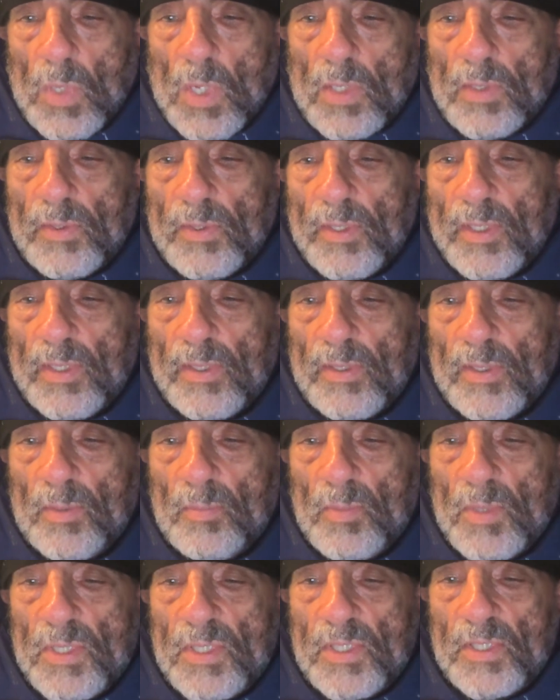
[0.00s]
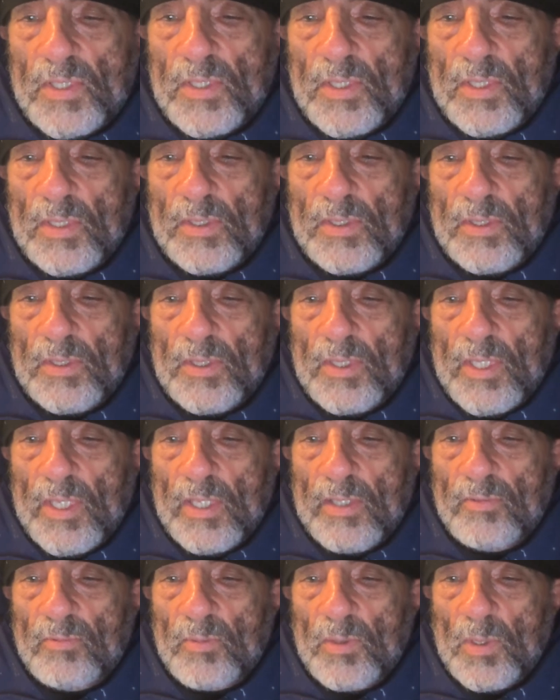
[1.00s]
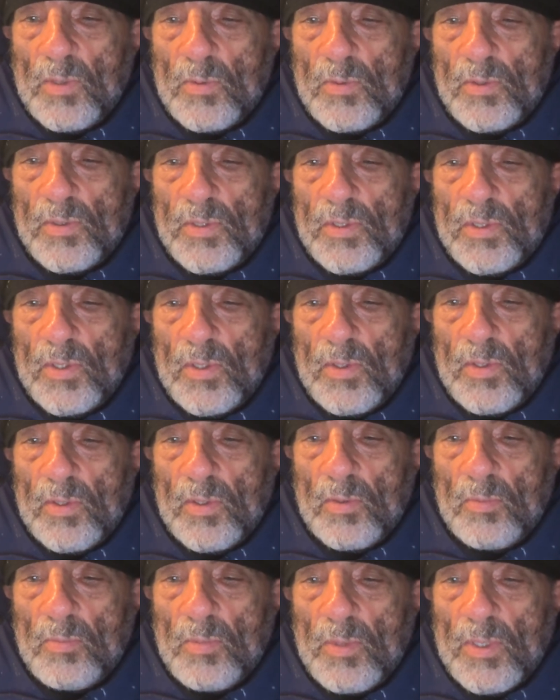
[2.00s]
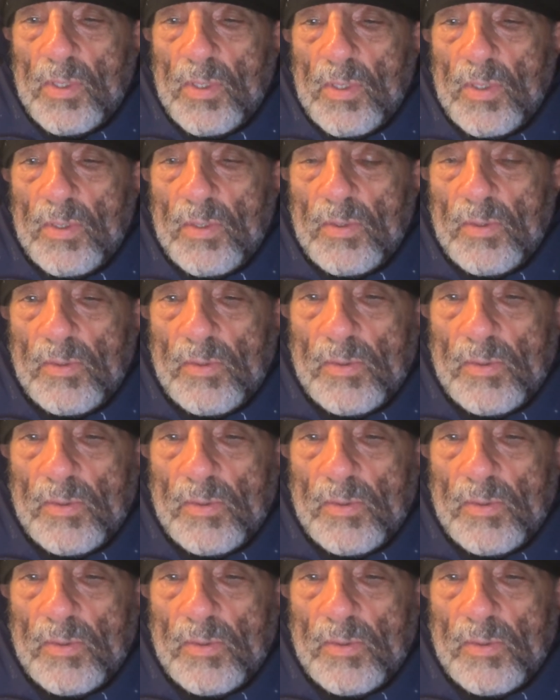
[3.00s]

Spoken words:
at the end, the message that it gave me concerning my